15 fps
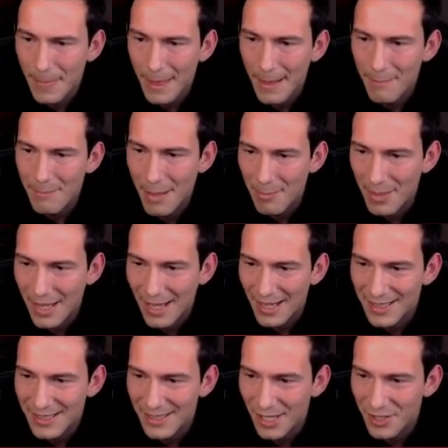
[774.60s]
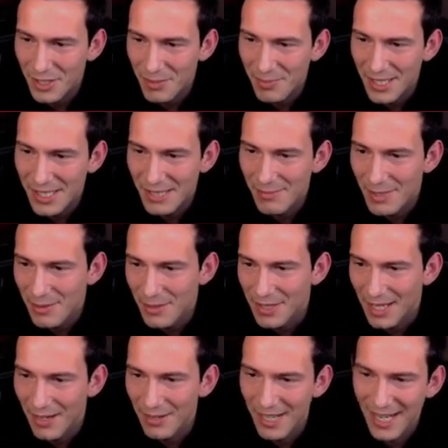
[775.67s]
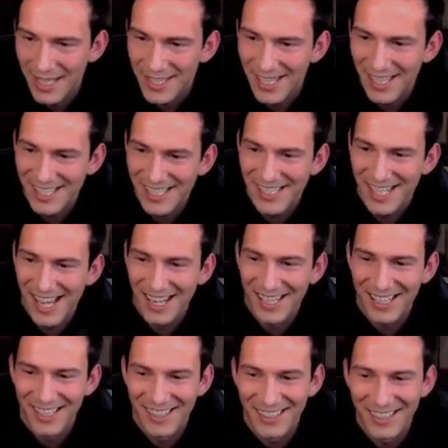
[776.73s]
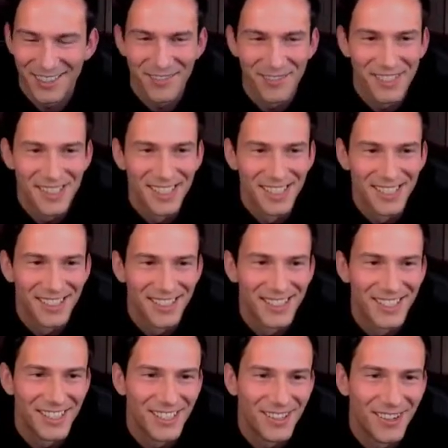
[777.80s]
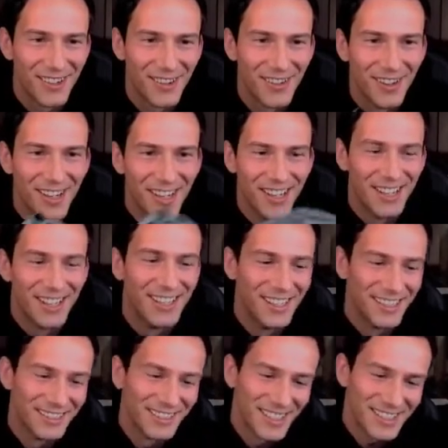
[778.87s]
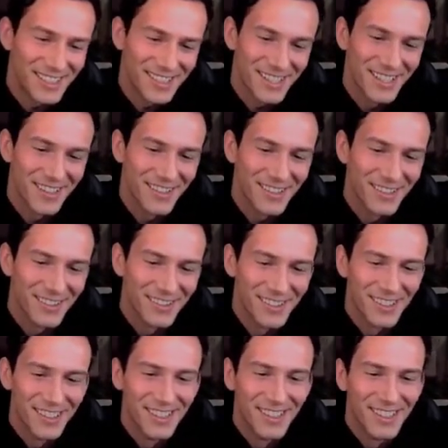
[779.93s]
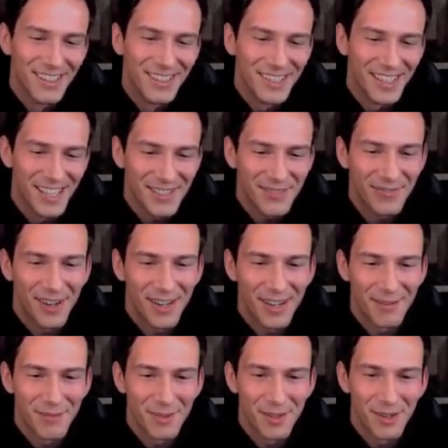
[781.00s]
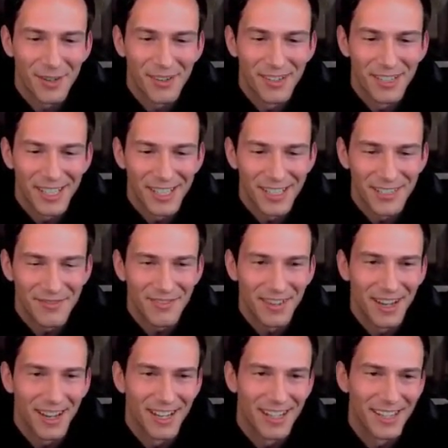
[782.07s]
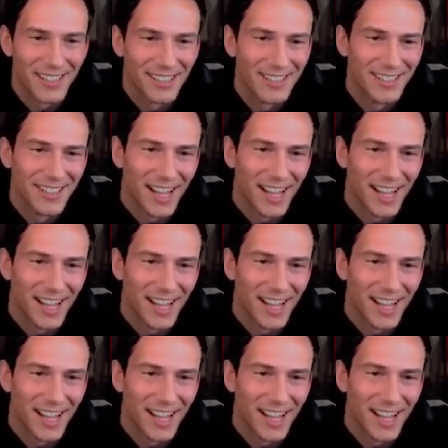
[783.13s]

Pepe hands, touching PCB without anti-static gloves. Yo, let's go. It's fine, bro. It's fine.